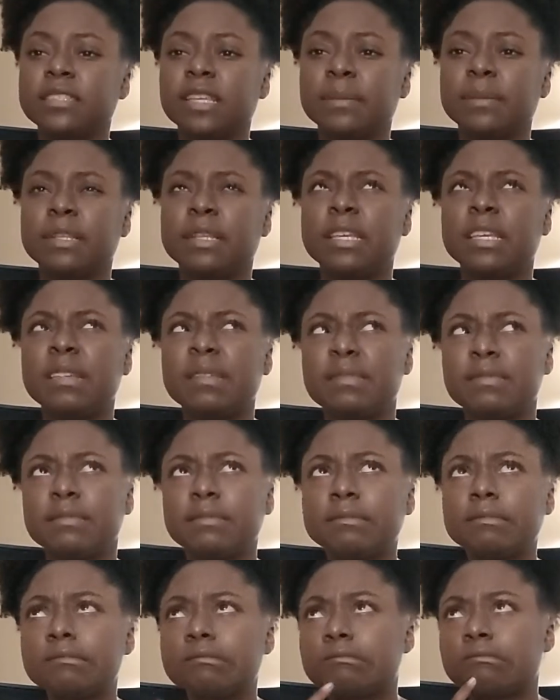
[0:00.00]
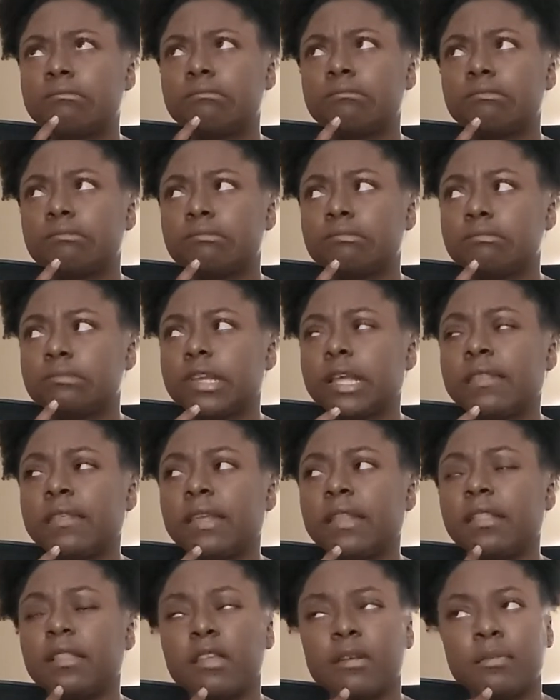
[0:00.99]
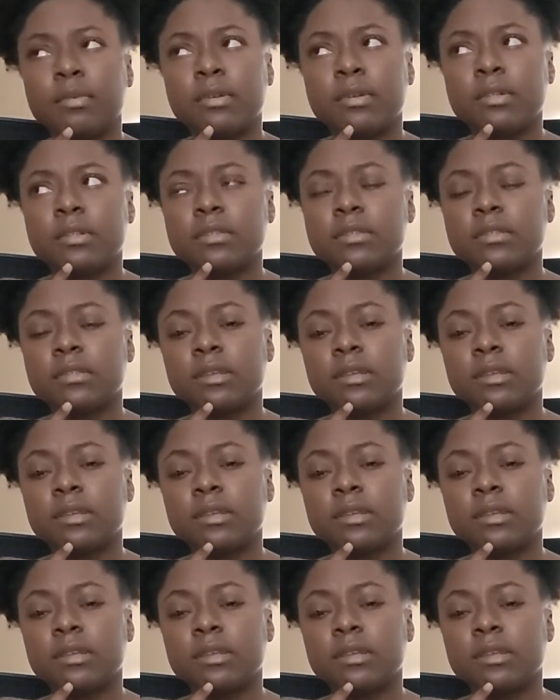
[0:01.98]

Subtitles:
I believe, at the end of their books.